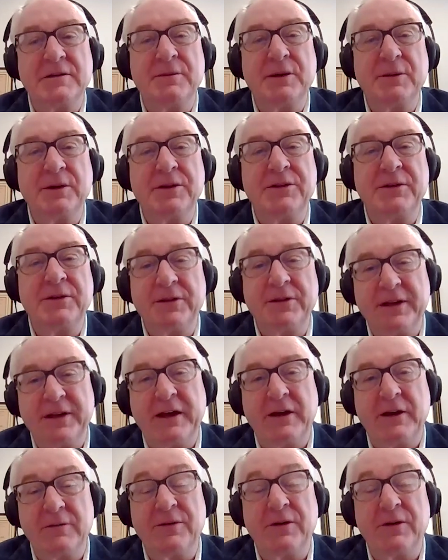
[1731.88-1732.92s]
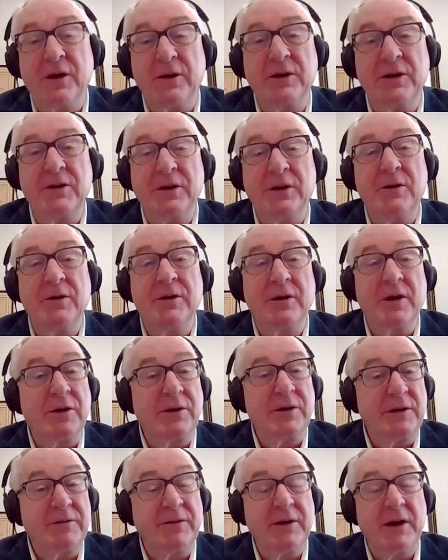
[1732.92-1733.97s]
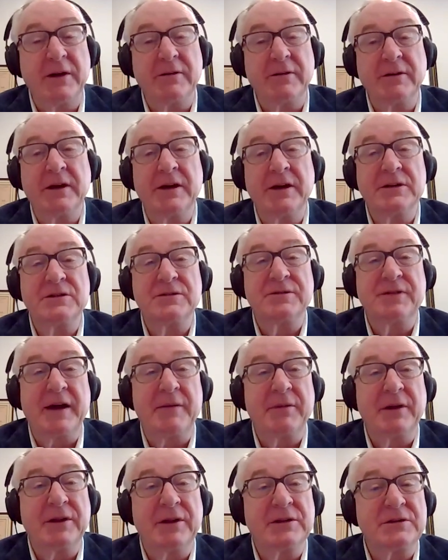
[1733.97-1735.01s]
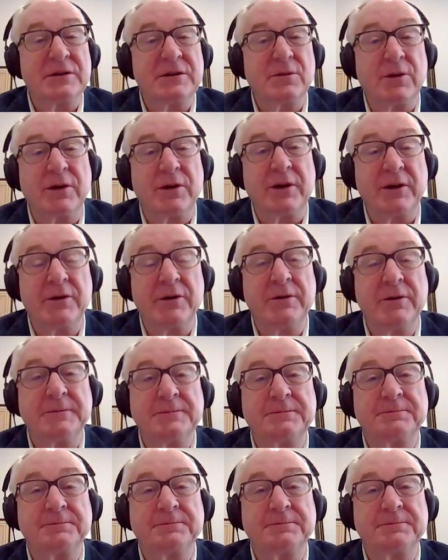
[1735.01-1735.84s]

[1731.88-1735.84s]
be with you, and thank you for all you do and all you've done. It's fabulous, the work you're doing.